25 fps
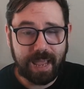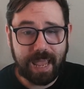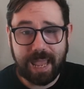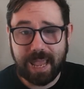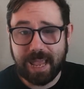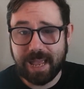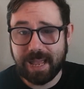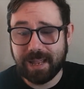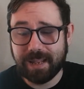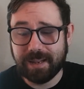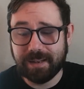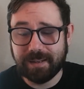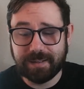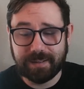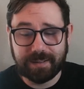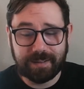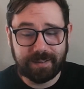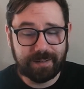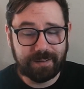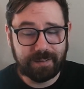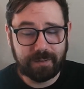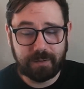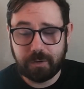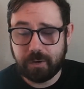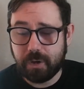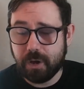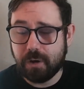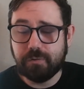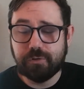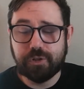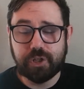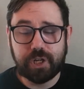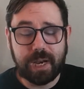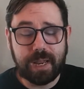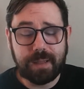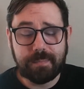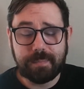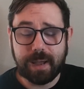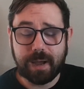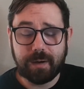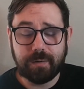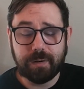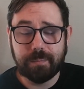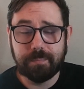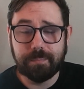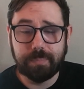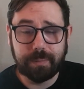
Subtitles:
and go jam out a